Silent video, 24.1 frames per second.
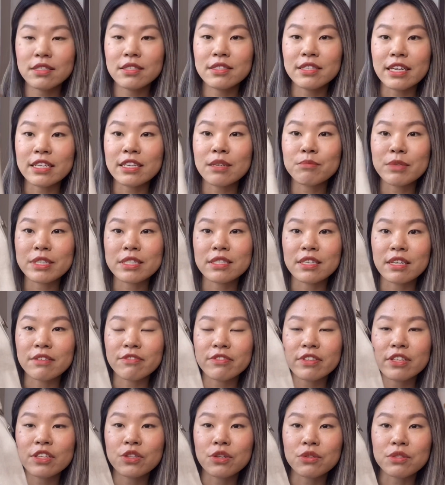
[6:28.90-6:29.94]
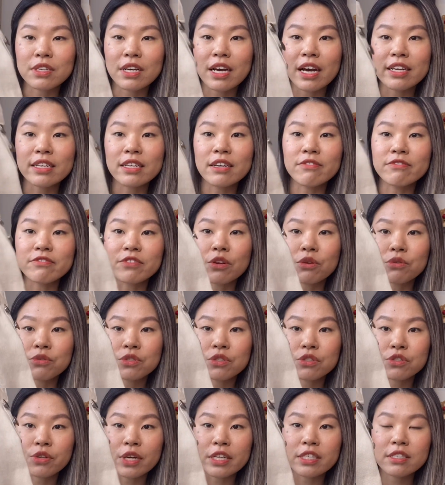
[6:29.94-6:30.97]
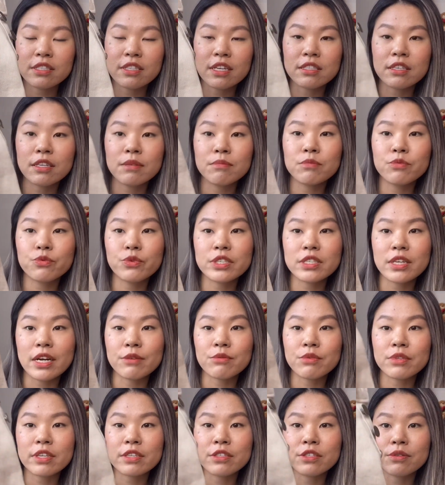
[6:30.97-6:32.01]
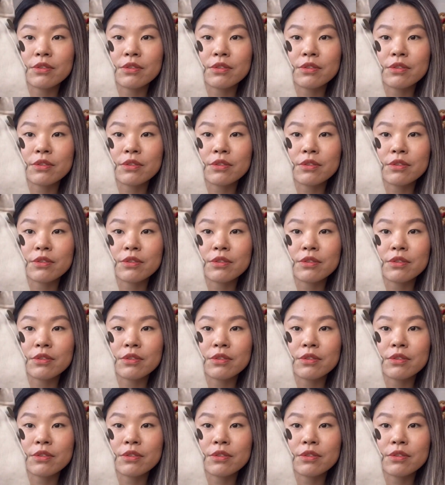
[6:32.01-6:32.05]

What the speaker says: denim is definitely those kind of no stretch denim, which I really do